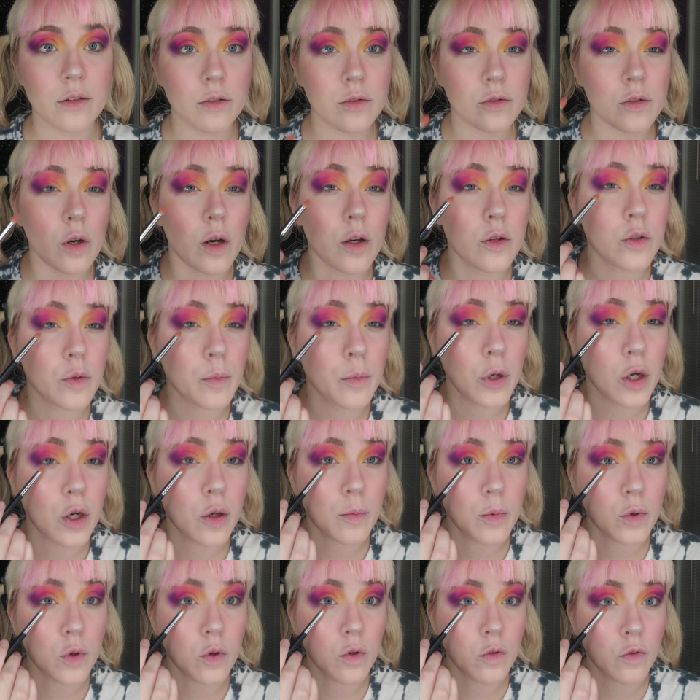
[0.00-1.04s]
So I'll do
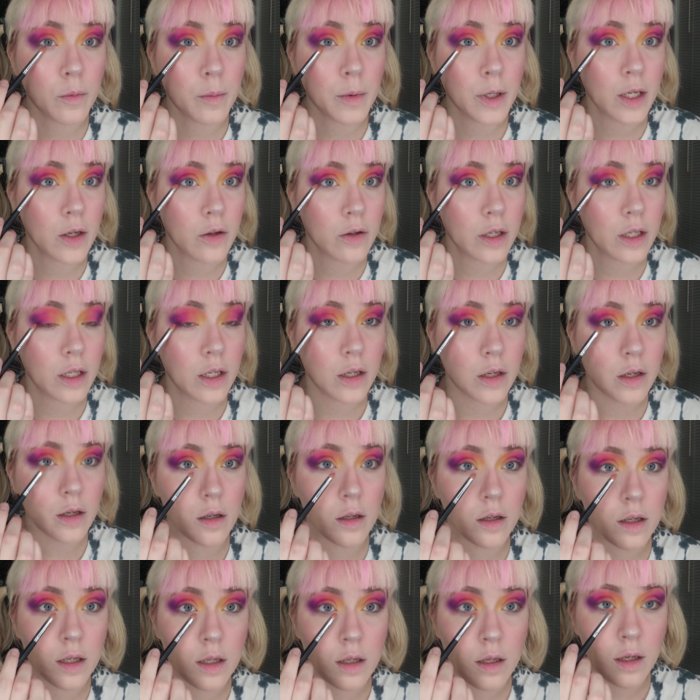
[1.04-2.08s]
purple from here to
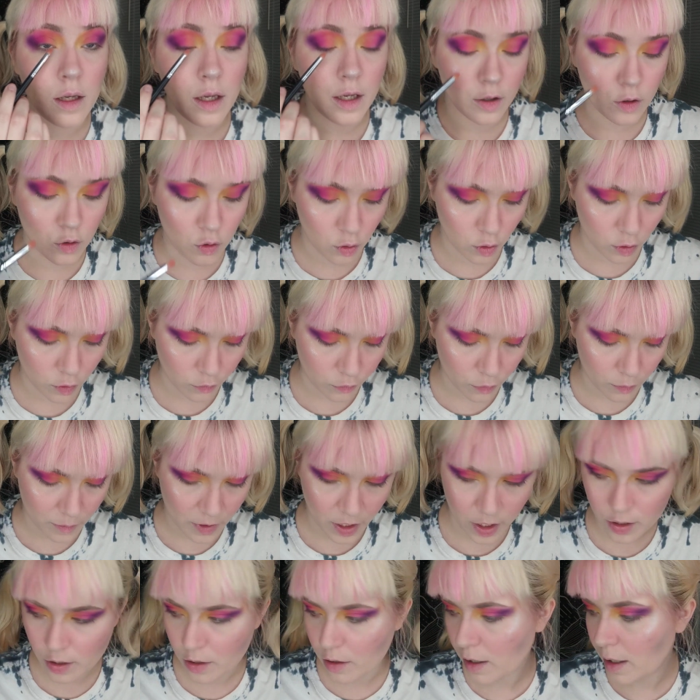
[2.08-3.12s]
here and coral from
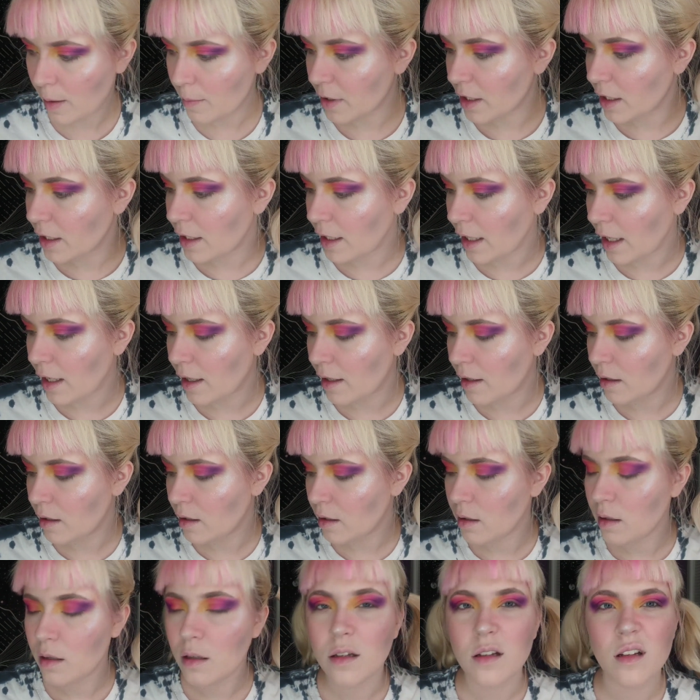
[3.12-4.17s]
here. I'm going to get
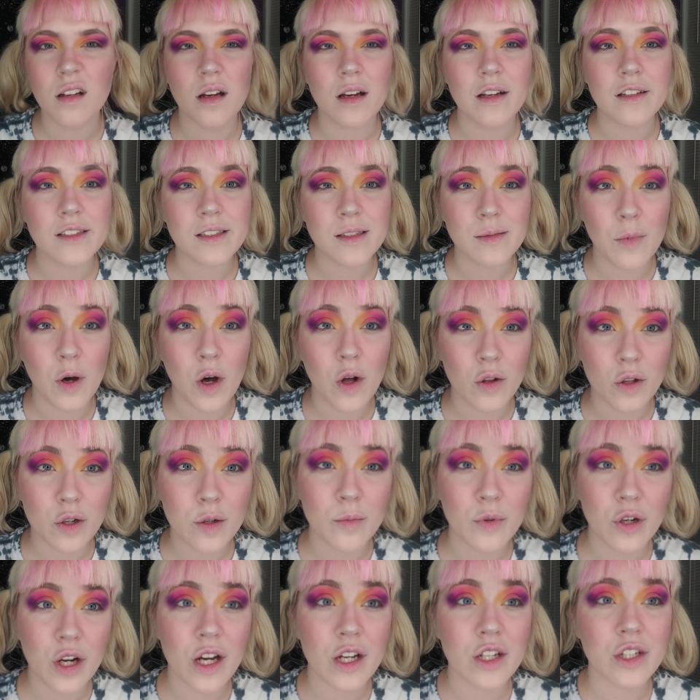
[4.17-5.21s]
a smaller
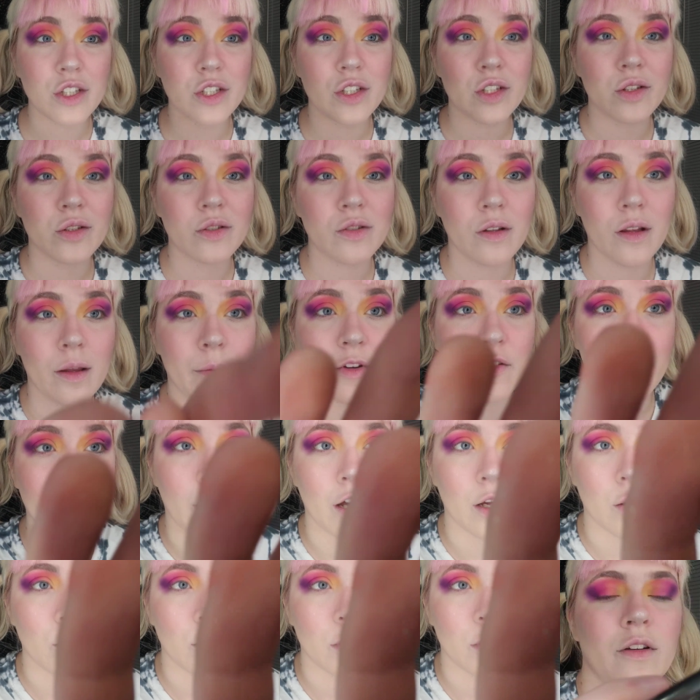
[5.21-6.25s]
brush, so let me
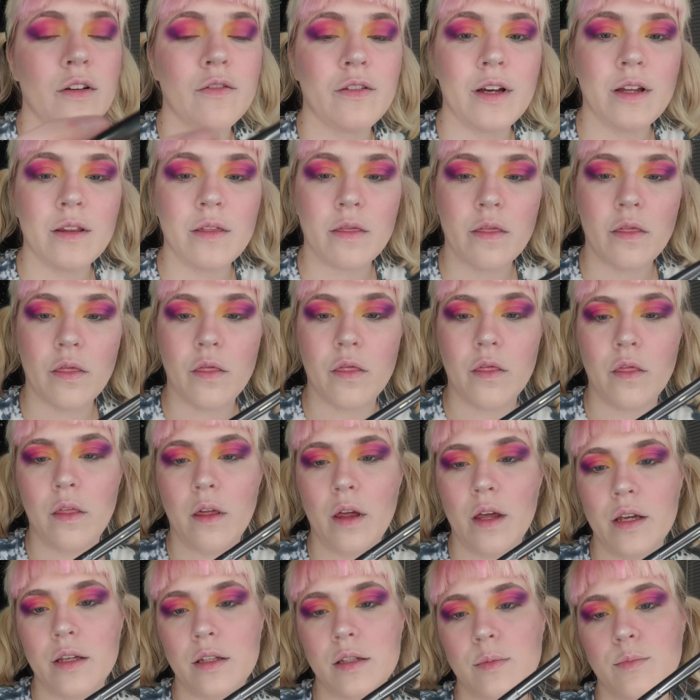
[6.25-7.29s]
find found
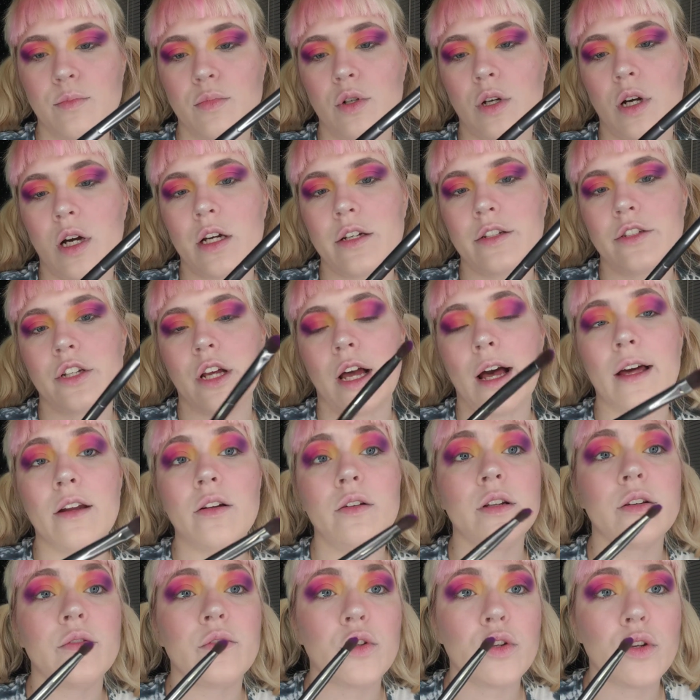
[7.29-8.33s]
this brush. I
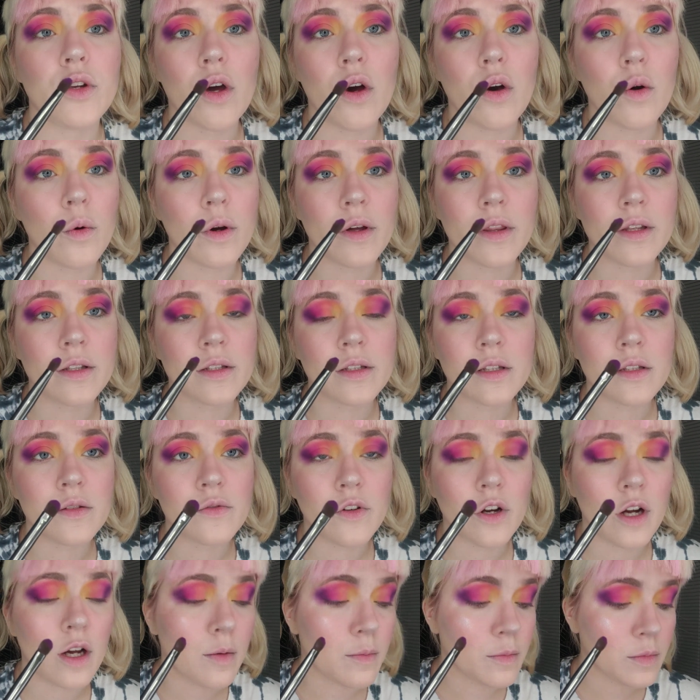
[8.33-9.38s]
don't even know where this is
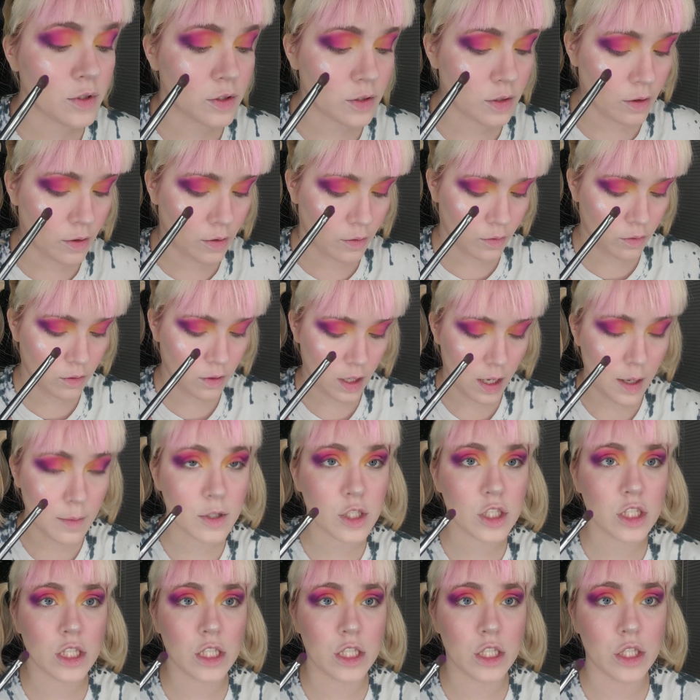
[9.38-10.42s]
from, so I'm
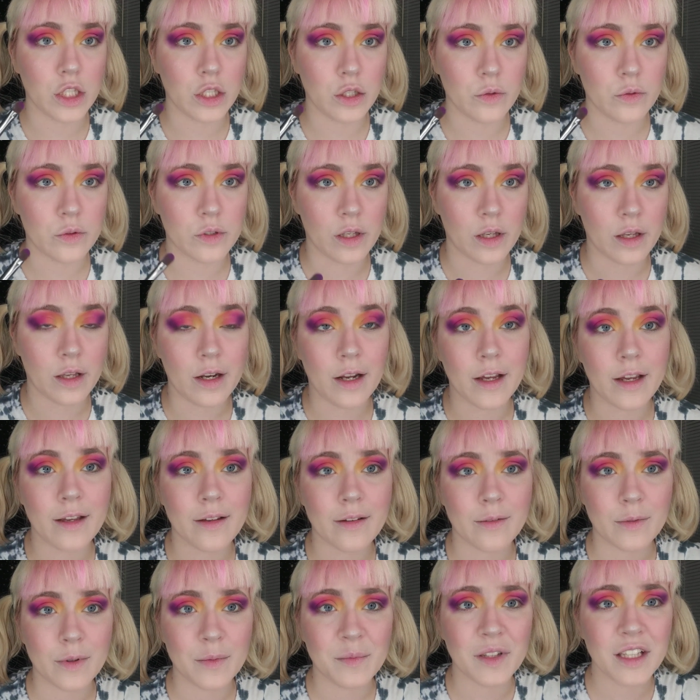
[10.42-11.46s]
just going to use it. And I
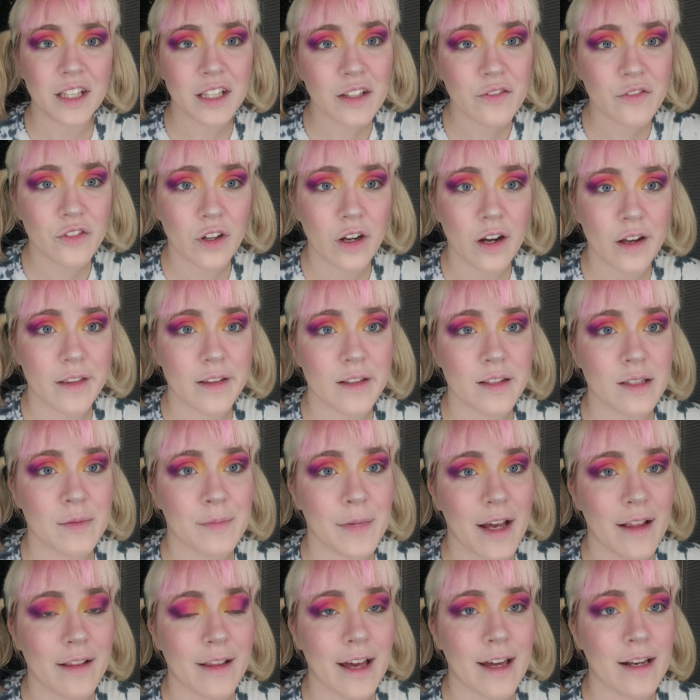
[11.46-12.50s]
completely forgot that this
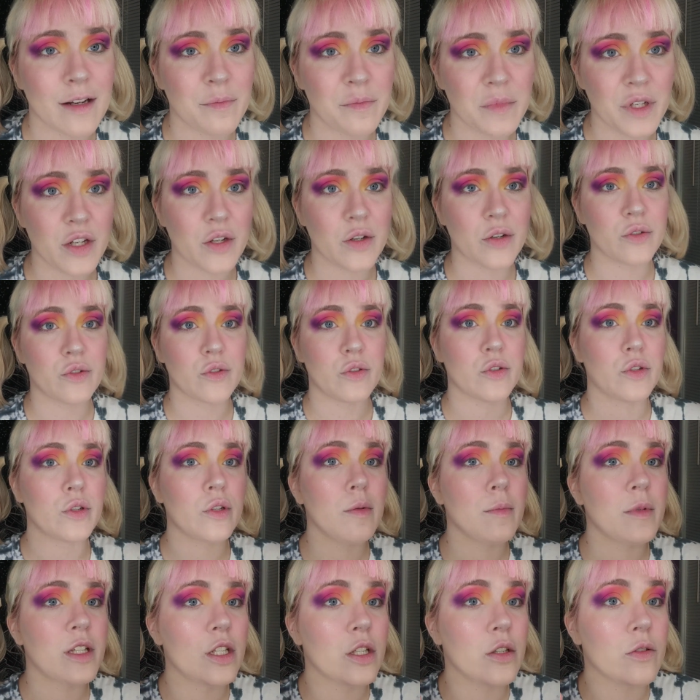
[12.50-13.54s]
palette had a mirror, so I should
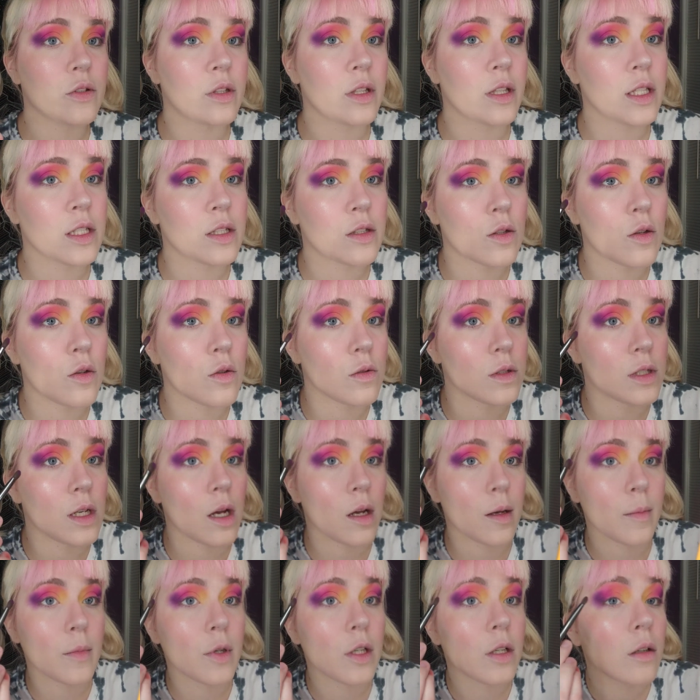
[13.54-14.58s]
have been using this the whole
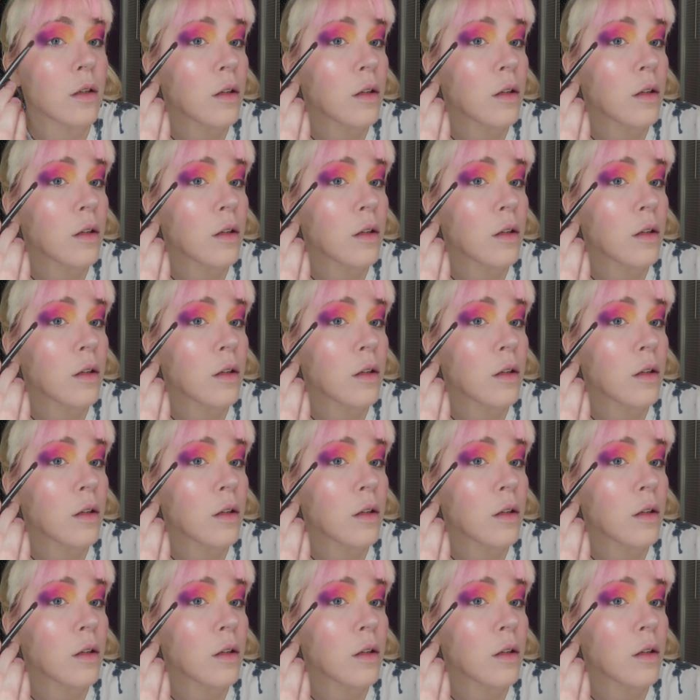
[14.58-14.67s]
time.